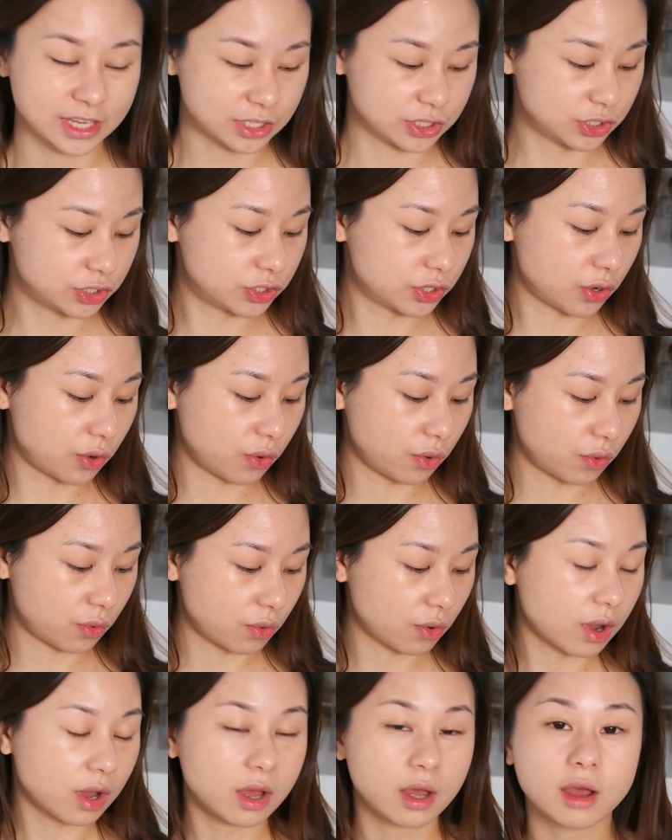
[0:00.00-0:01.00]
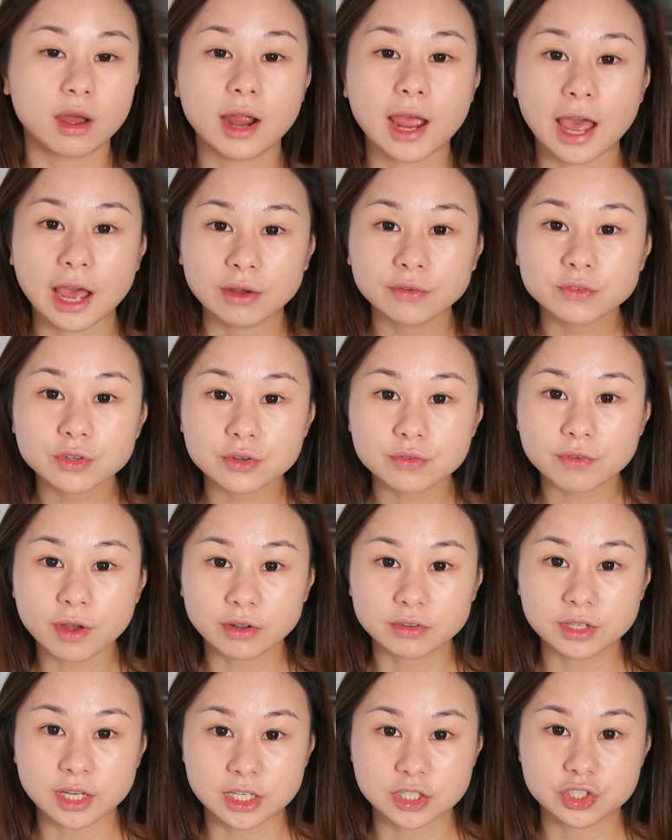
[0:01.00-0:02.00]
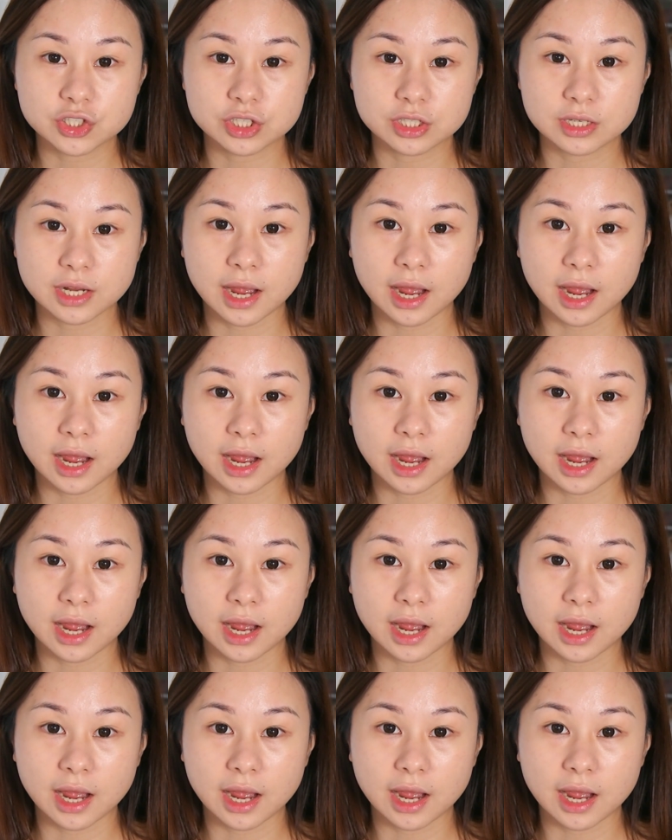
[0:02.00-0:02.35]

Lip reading: So after foundation,